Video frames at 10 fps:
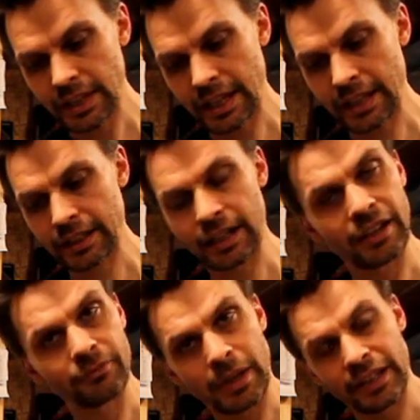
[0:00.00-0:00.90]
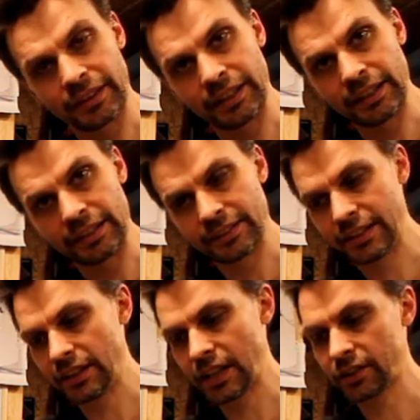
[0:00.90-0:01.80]
and I've made the
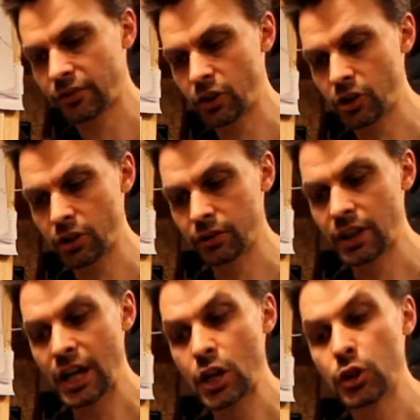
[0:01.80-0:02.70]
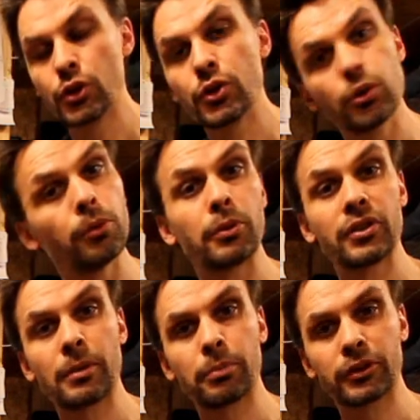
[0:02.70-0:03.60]
CGS version super
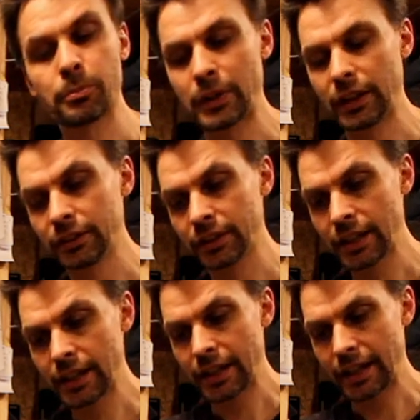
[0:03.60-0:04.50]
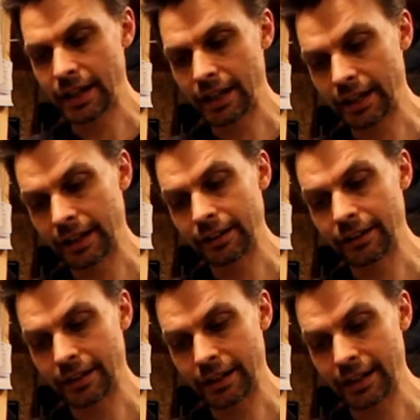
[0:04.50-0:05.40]
simple to build, uh,
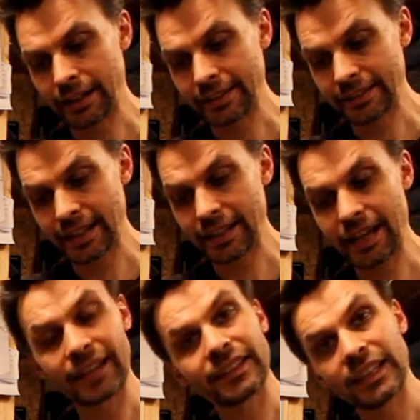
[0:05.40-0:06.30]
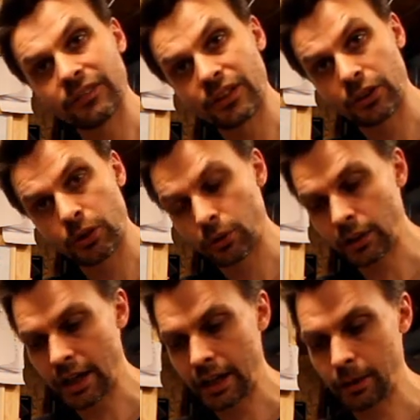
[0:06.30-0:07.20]
I say that even
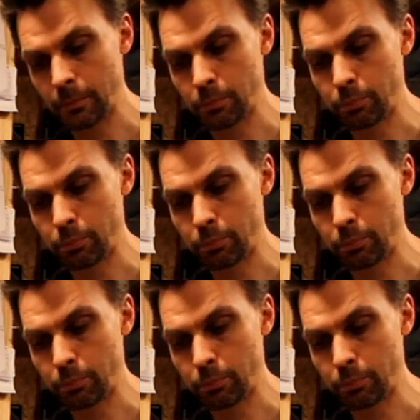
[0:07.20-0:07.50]
though I